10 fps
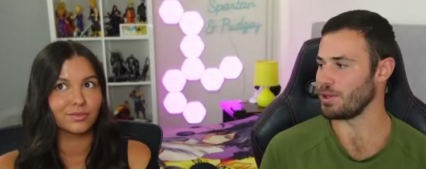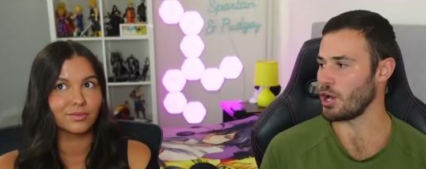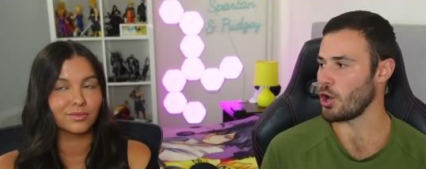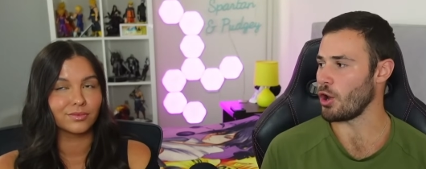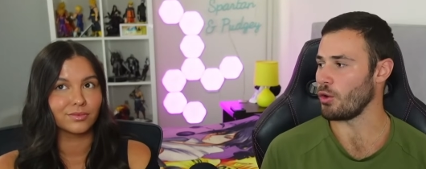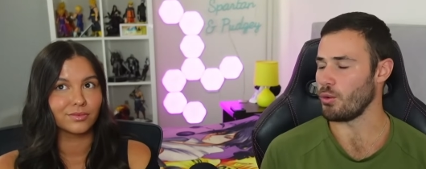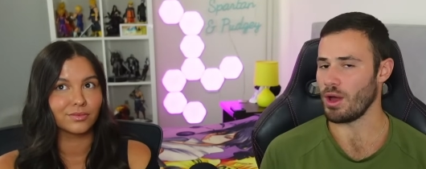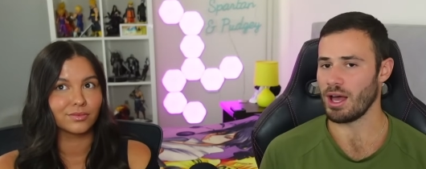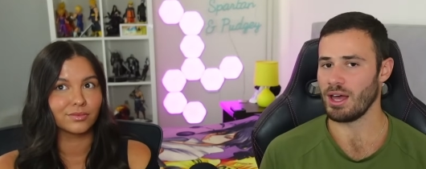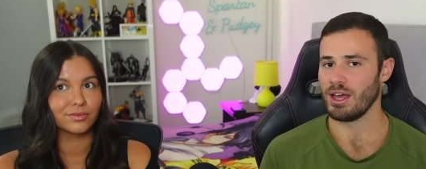Speaker 1: bit. I don't know.
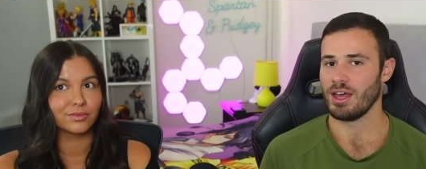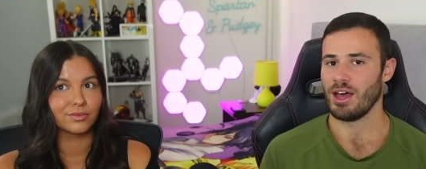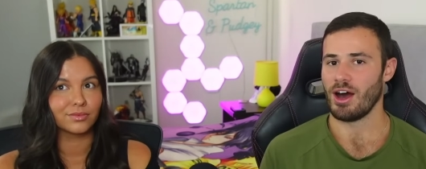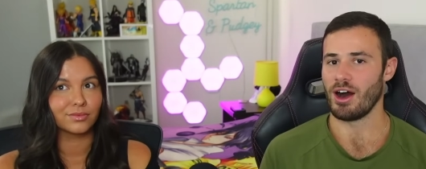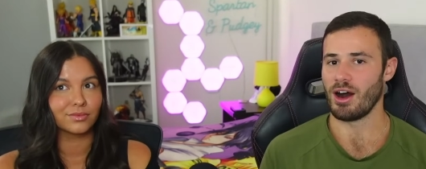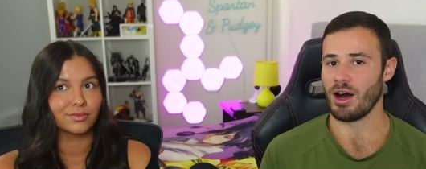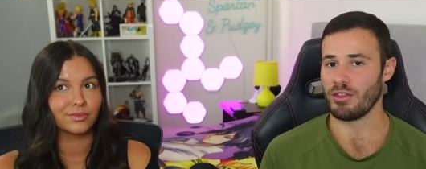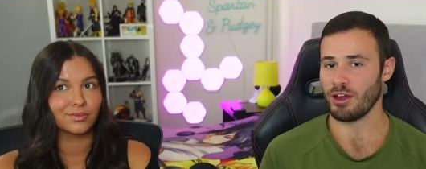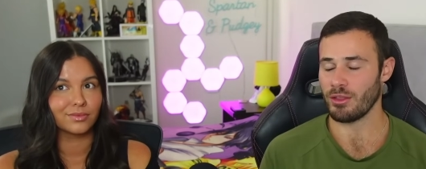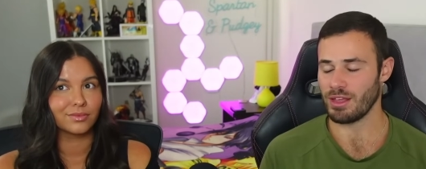Uh, I, I
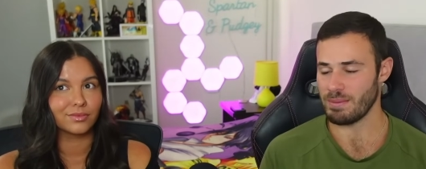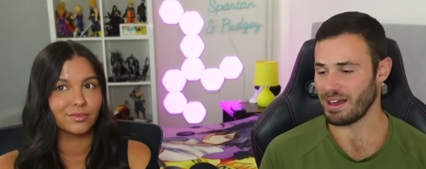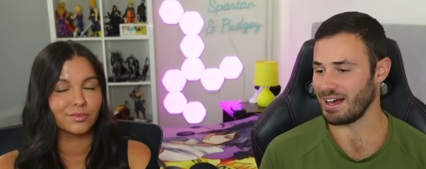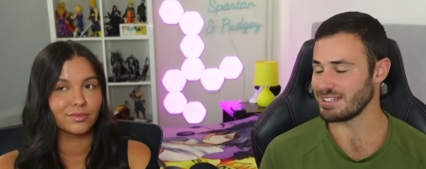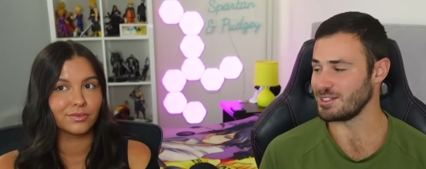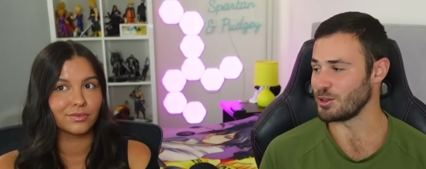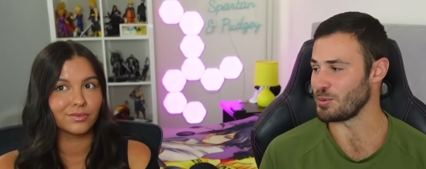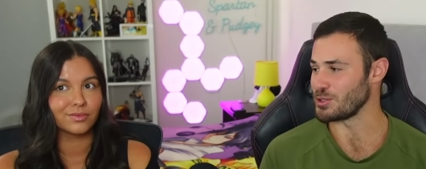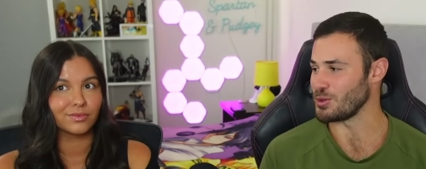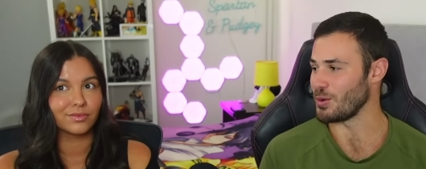think I think about Gus a little bit
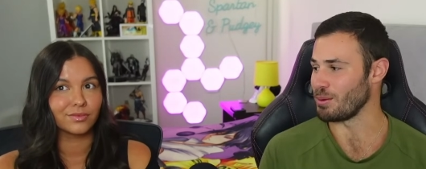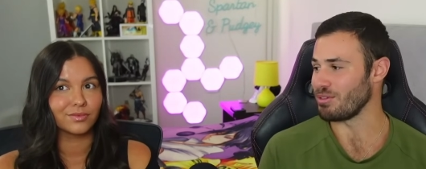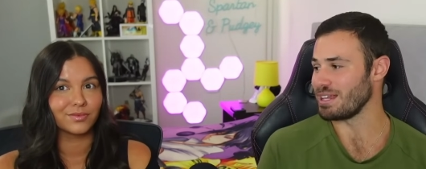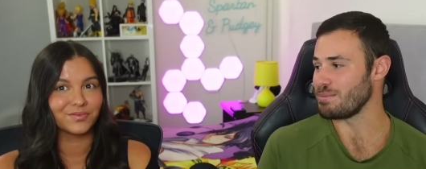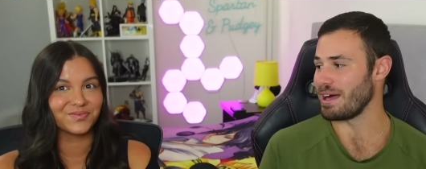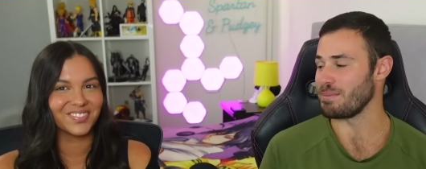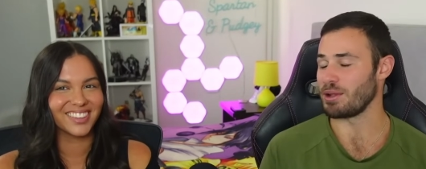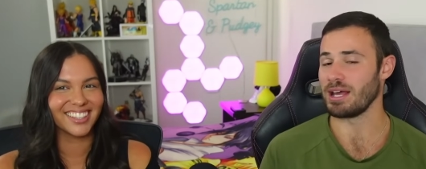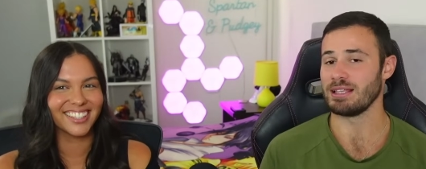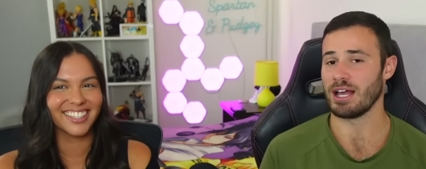as well when I'm thinking about it.
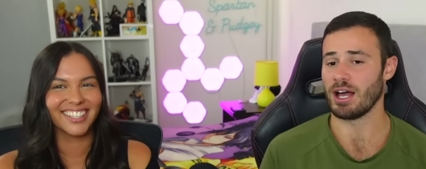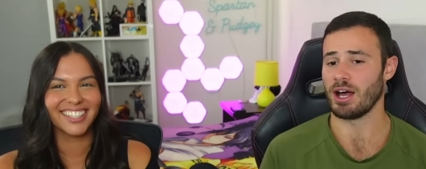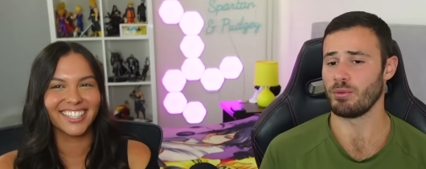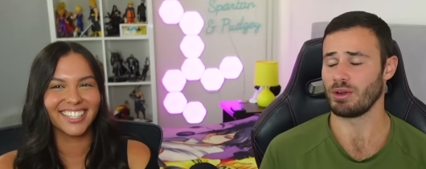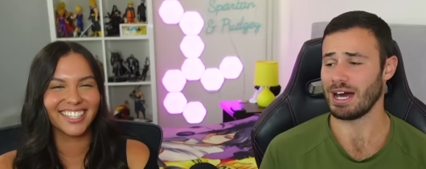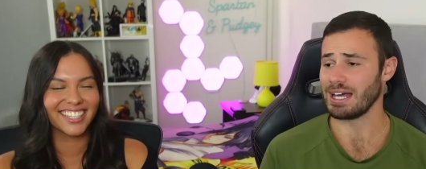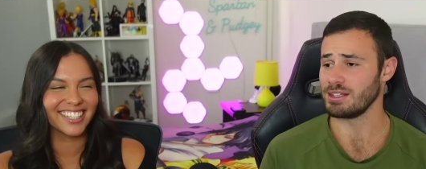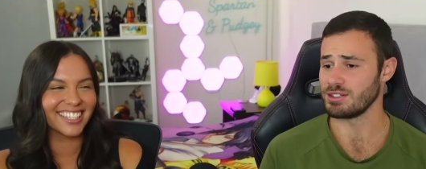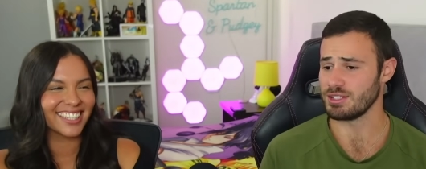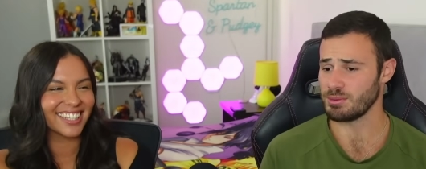But it, uh,
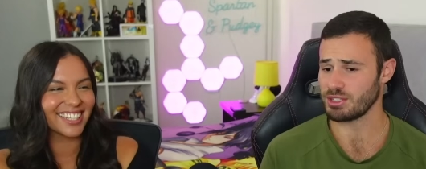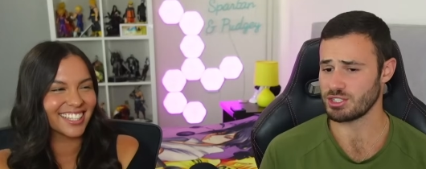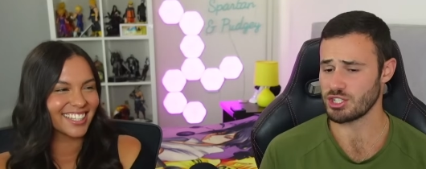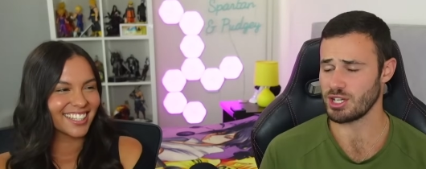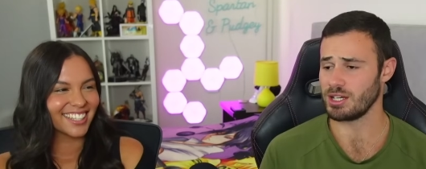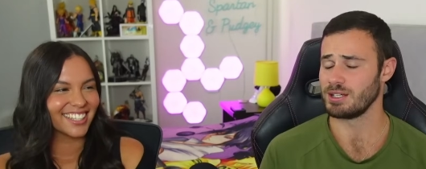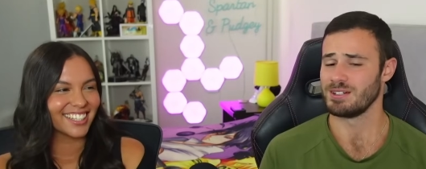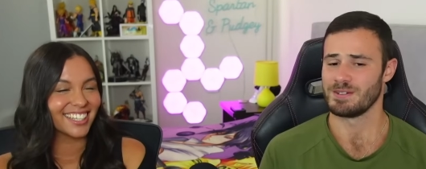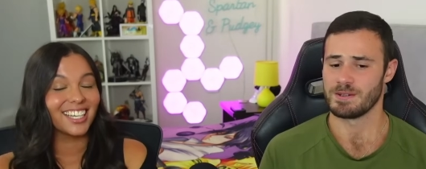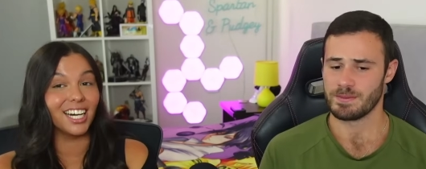regardless, it seems like such a
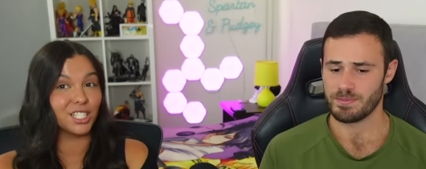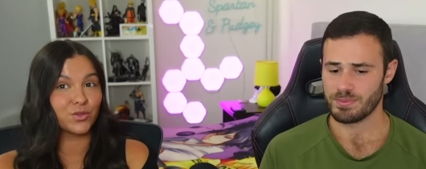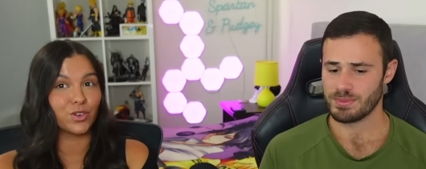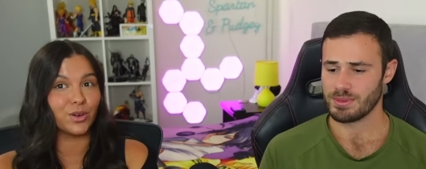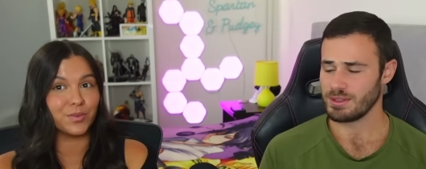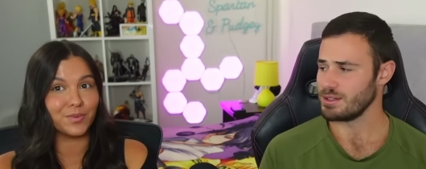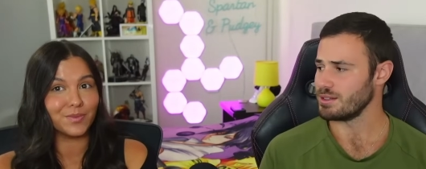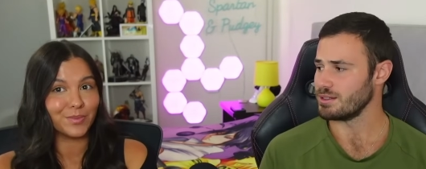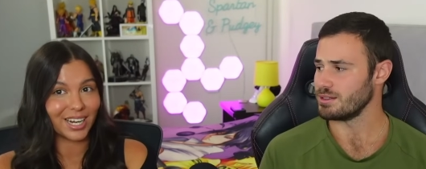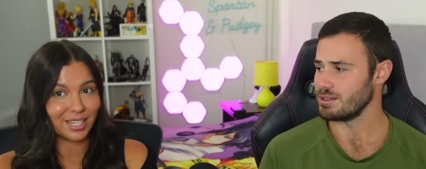
Speaker 2: Gus
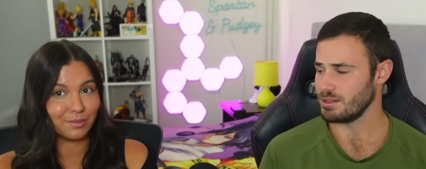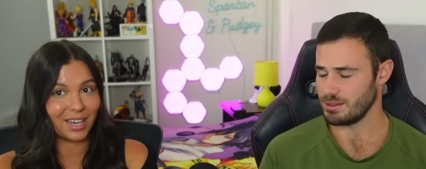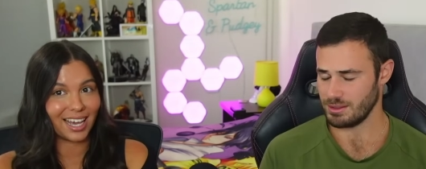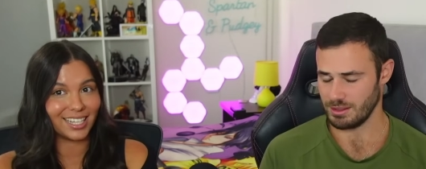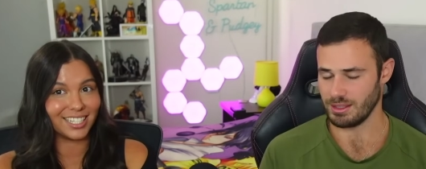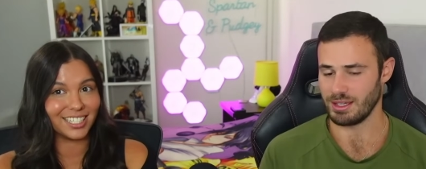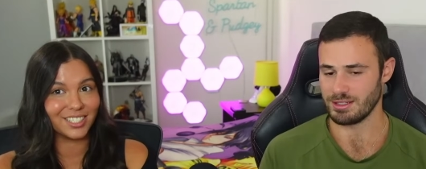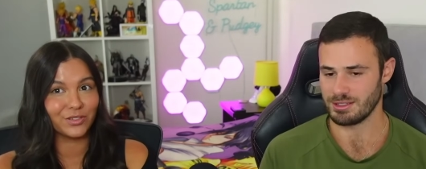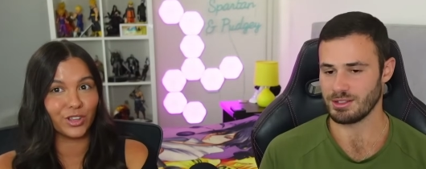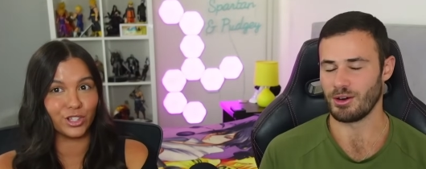from Breaking Bad.
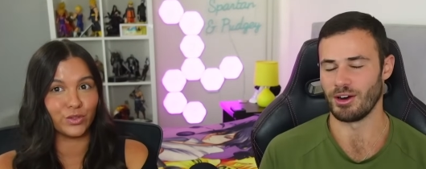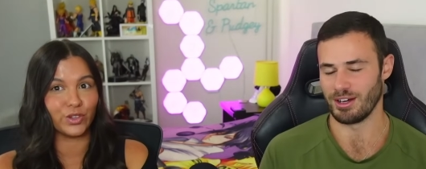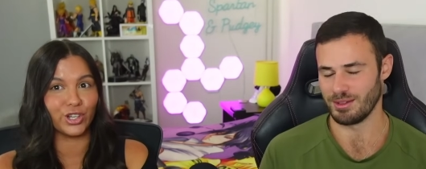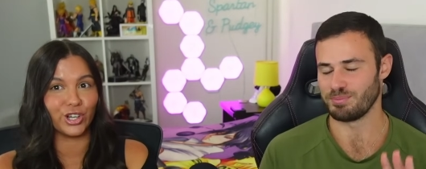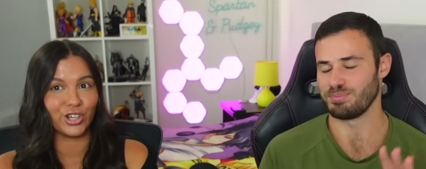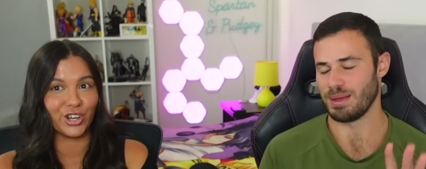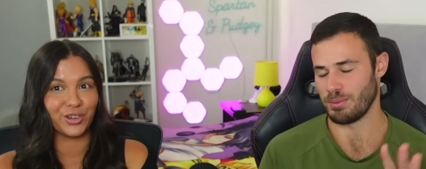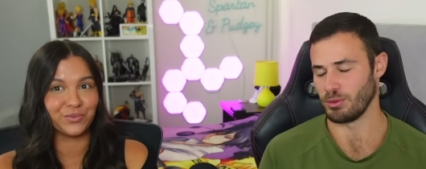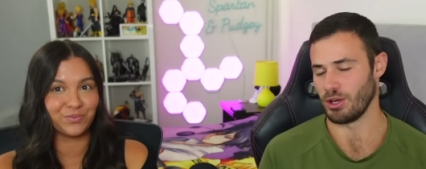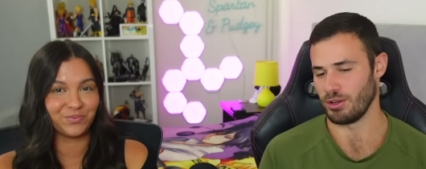Yes. For those you don't know. People
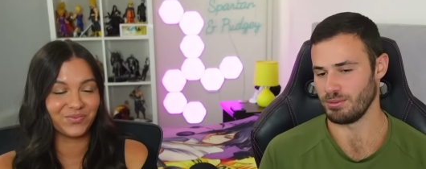will
Speaker 1: know.